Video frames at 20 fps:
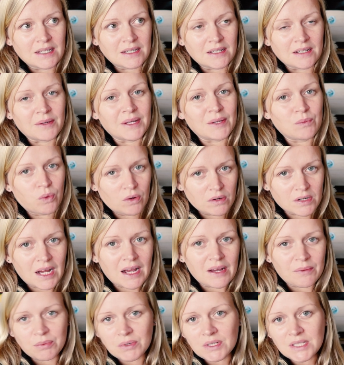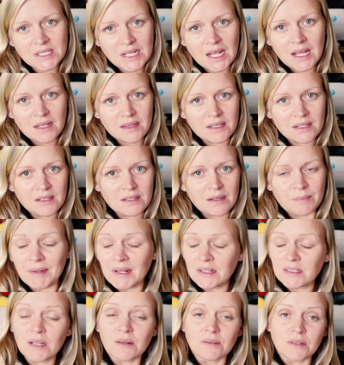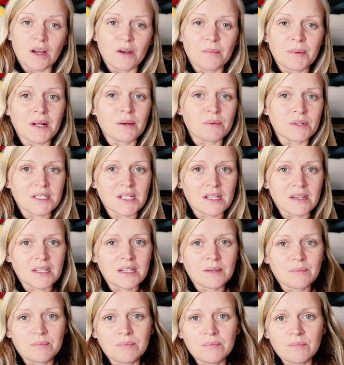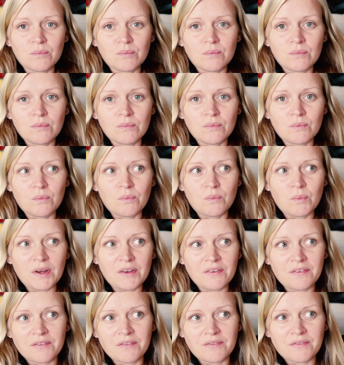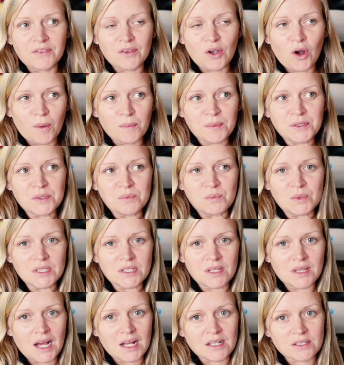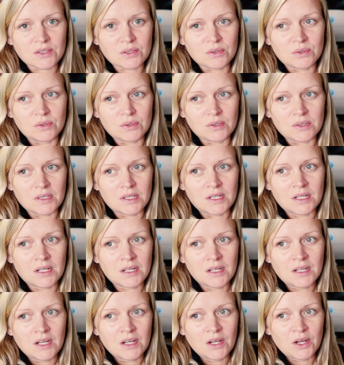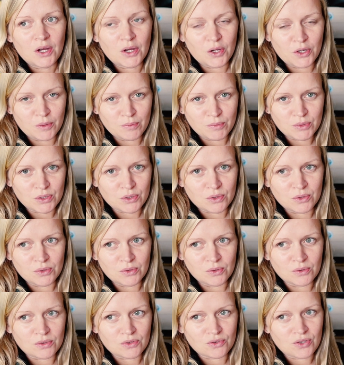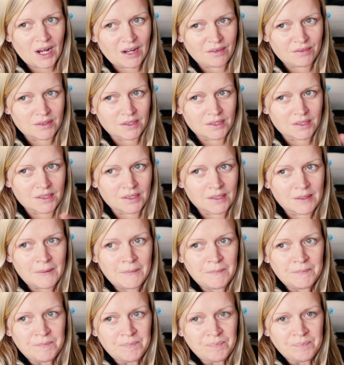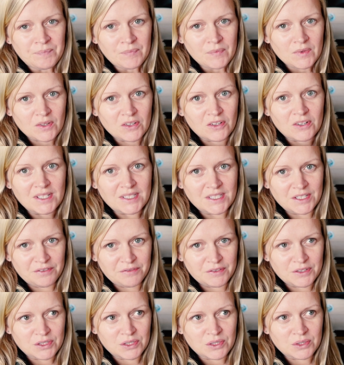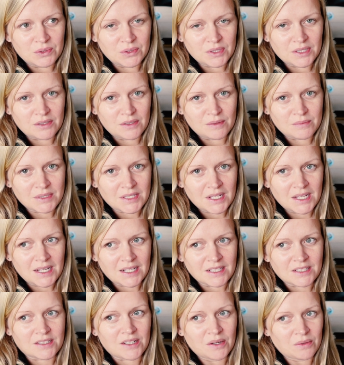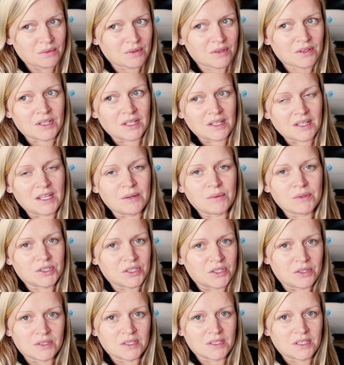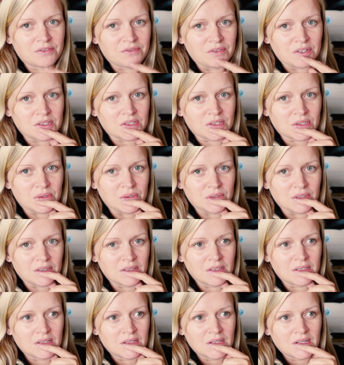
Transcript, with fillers: you know, he want. I would say that. I mean, I don't know, but I would say that he, if the option was that school, homeschool, travel, a different school in Ormskirk, I don't think he would choose a different school